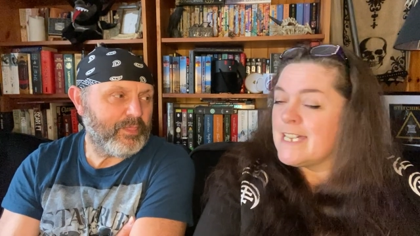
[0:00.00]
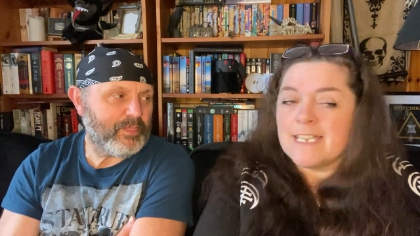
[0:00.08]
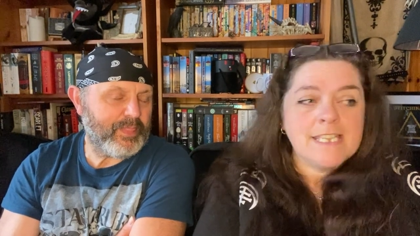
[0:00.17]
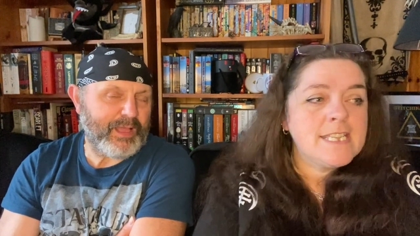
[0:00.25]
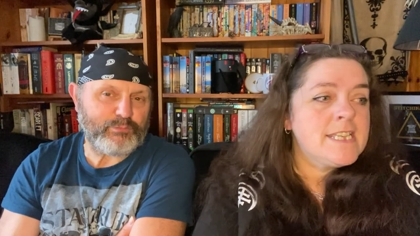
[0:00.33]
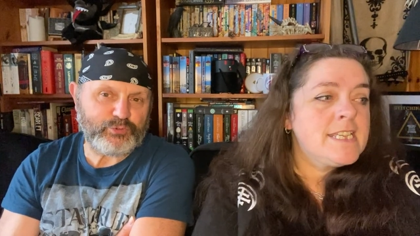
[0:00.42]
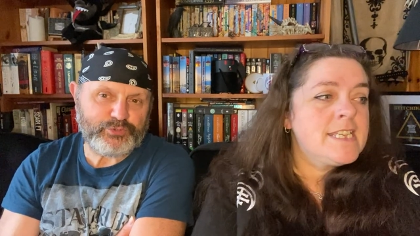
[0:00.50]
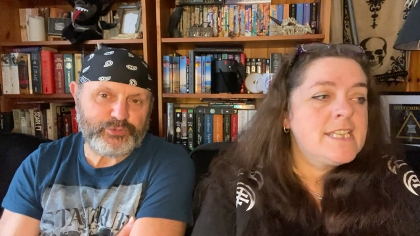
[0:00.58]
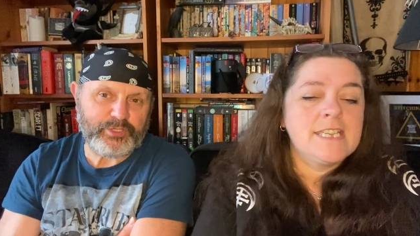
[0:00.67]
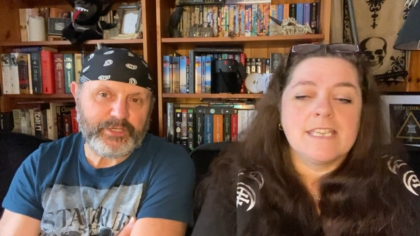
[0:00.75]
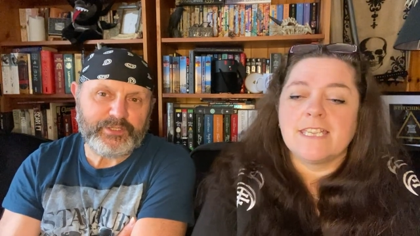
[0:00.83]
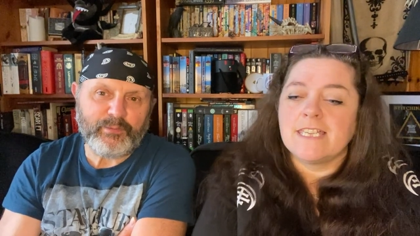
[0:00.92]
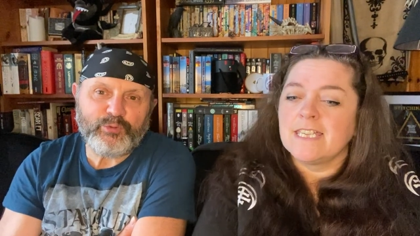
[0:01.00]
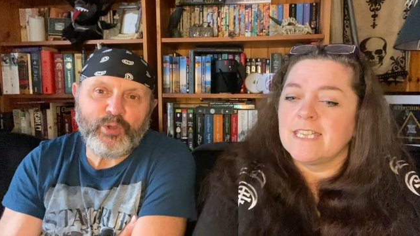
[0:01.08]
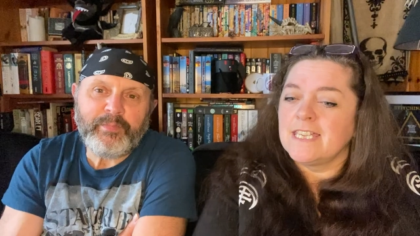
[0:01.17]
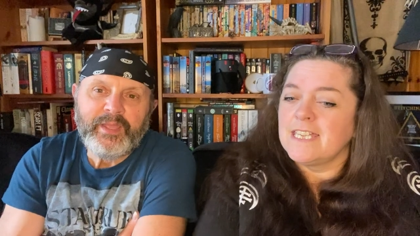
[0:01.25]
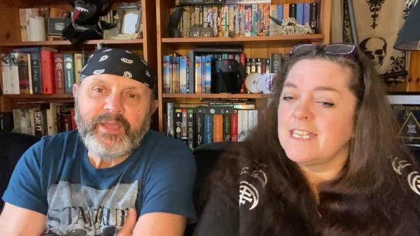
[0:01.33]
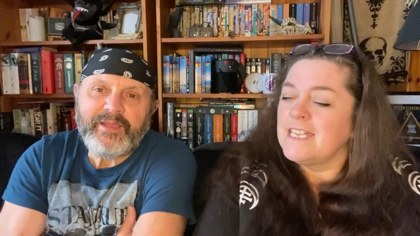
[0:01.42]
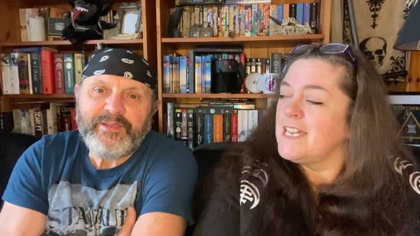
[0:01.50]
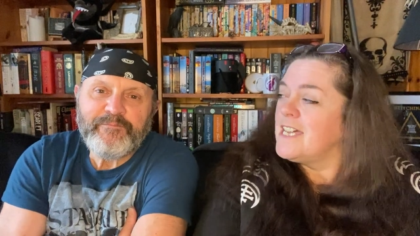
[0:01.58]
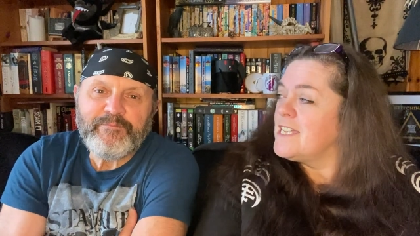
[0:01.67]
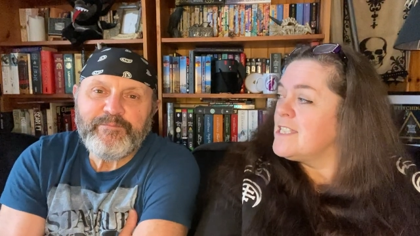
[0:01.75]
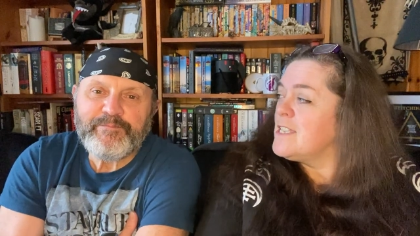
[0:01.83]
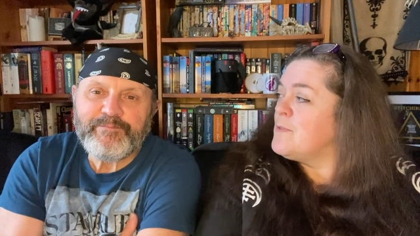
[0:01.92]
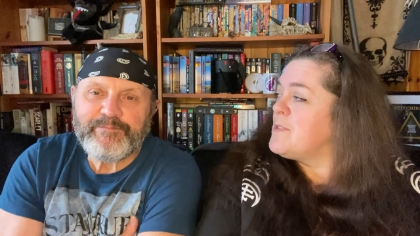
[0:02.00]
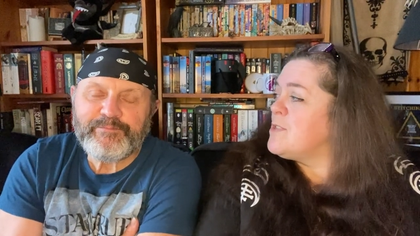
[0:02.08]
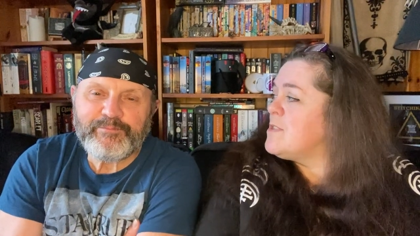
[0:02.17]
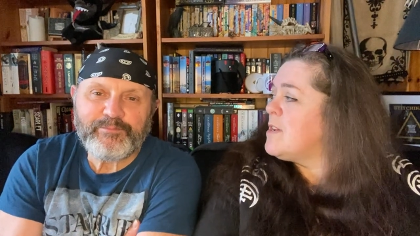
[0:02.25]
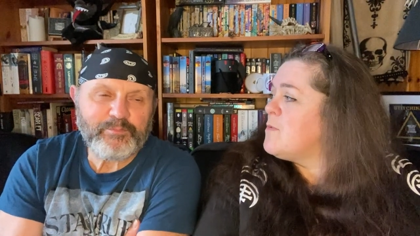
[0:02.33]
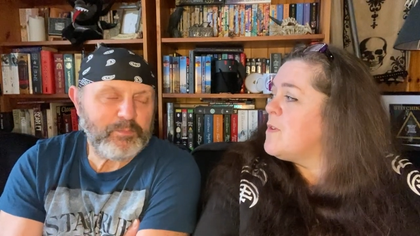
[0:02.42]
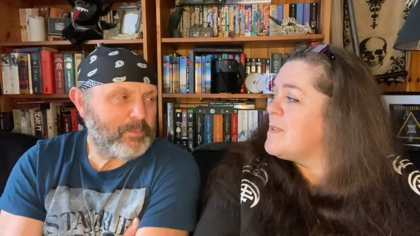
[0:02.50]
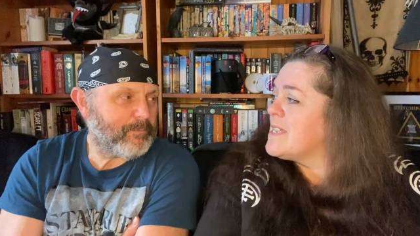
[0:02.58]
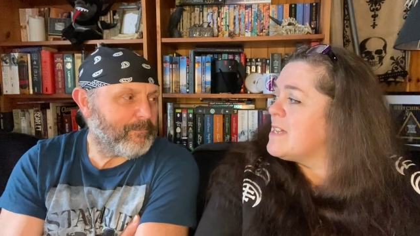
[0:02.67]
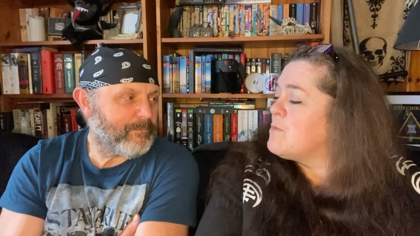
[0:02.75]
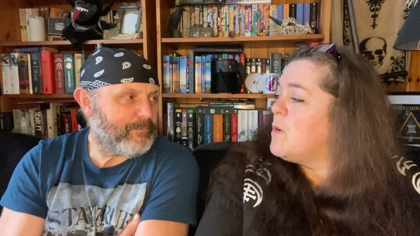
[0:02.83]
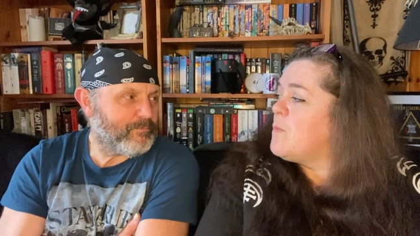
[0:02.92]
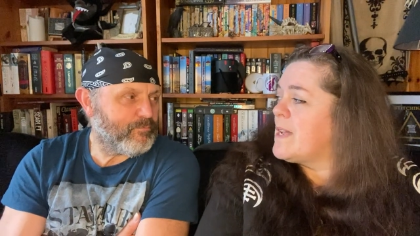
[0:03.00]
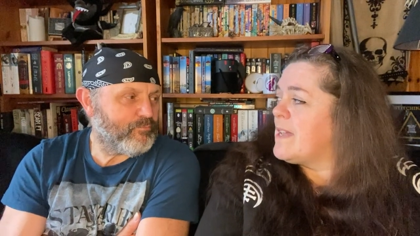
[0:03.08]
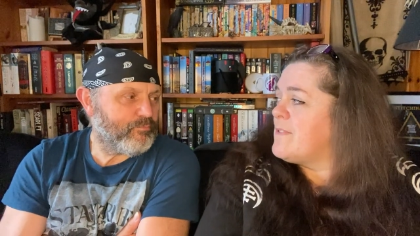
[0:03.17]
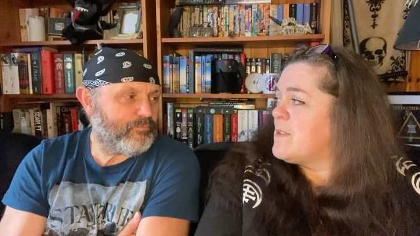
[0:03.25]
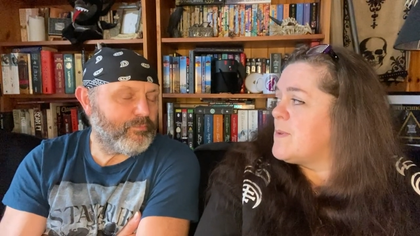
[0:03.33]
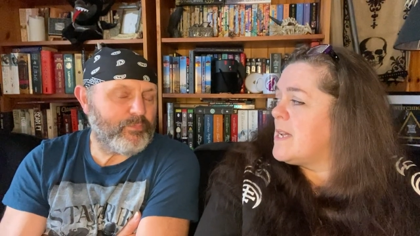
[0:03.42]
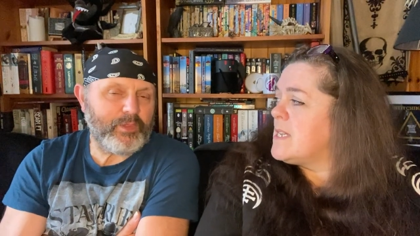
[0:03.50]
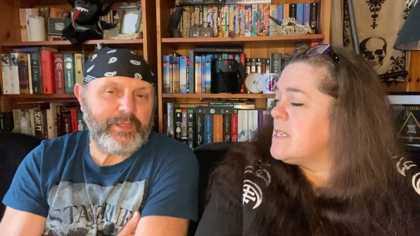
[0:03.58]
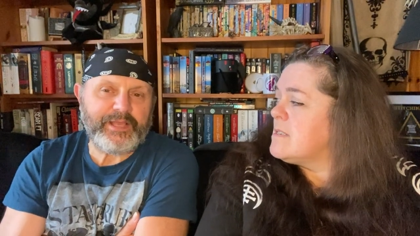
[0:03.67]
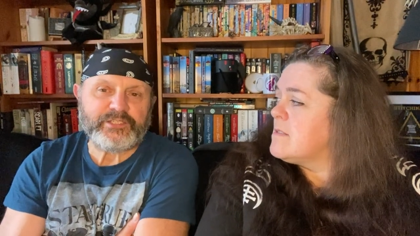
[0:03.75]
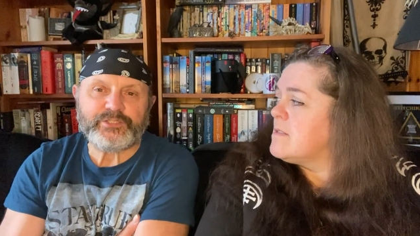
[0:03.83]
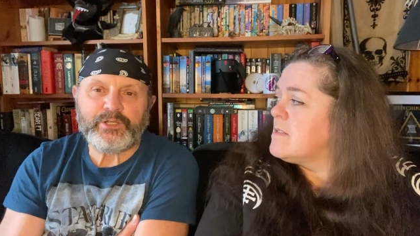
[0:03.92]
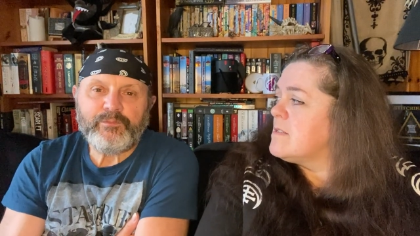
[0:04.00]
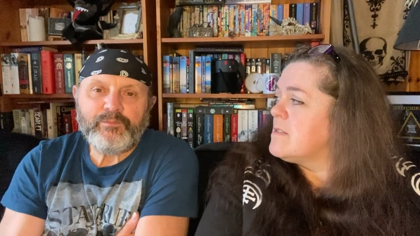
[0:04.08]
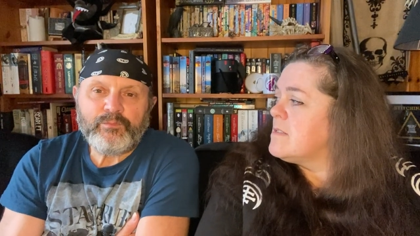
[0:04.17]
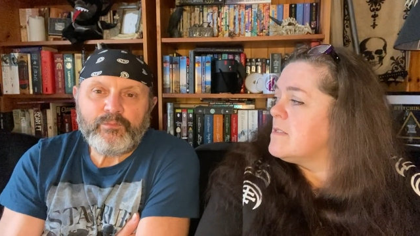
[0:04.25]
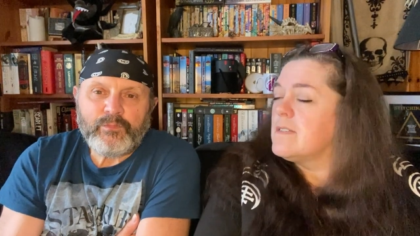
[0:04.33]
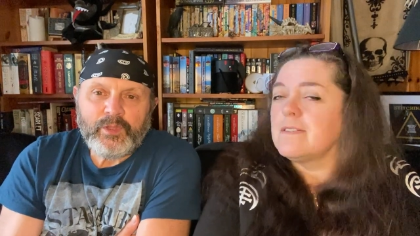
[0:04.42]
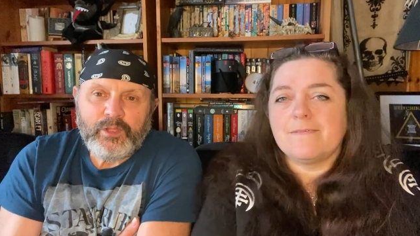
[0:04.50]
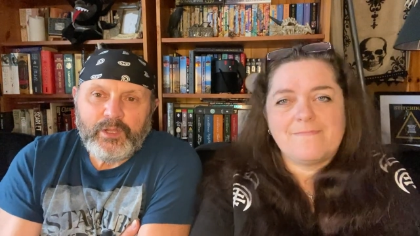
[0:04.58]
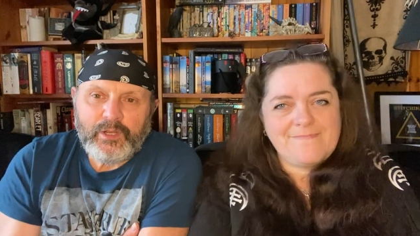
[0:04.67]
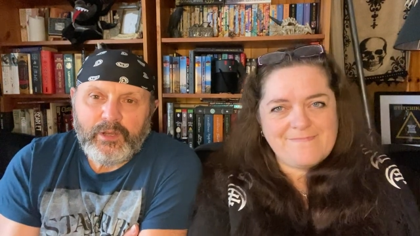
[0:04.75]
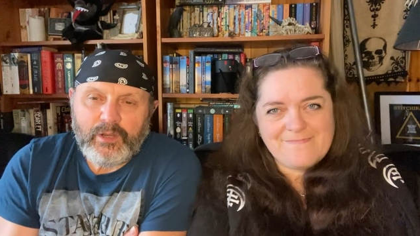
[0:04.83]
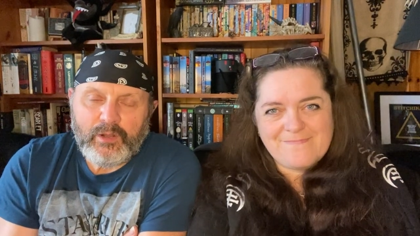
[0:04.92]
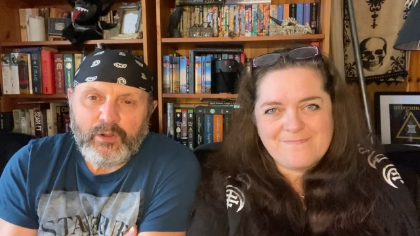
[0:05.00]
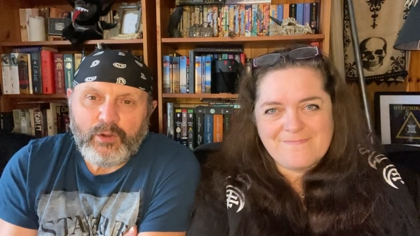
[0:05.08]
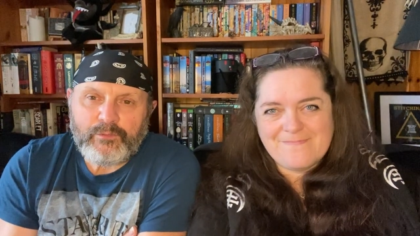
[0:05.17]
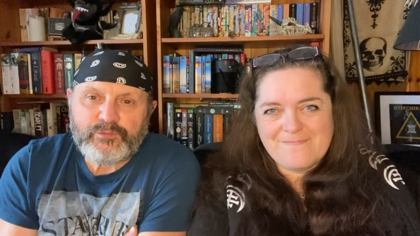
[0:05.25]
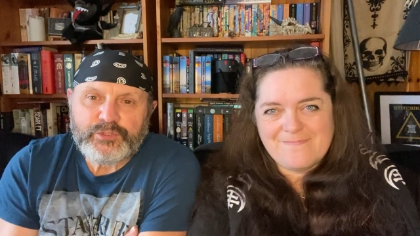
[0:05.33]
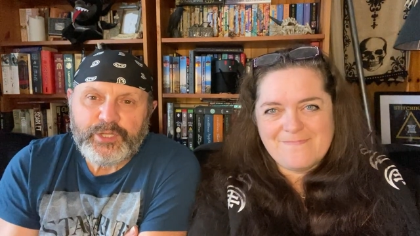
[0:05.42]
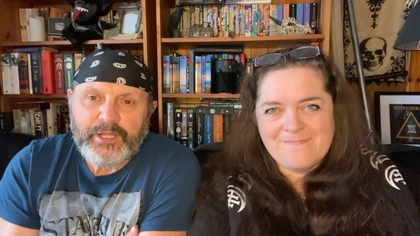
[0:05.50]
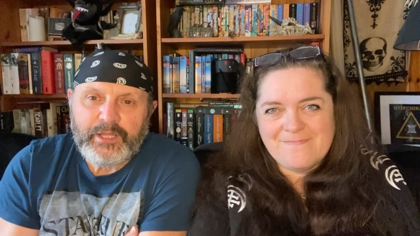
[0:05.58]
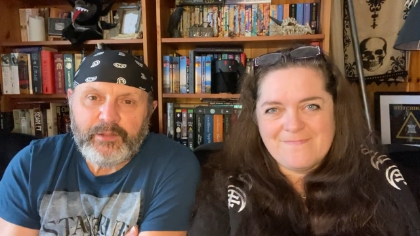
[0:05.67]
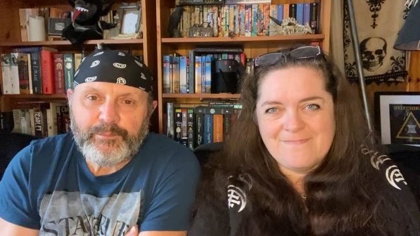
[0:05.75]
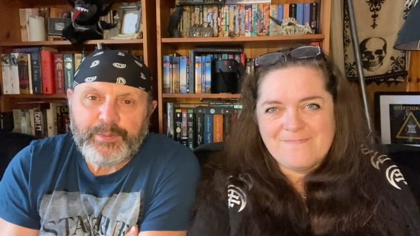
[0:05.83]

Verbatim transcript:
Speaker 1: That was suddenly dumped on me.
Speaker 2: No, but you know what, we get, what we're giving away. Yes.
Speaker 1: Obviously,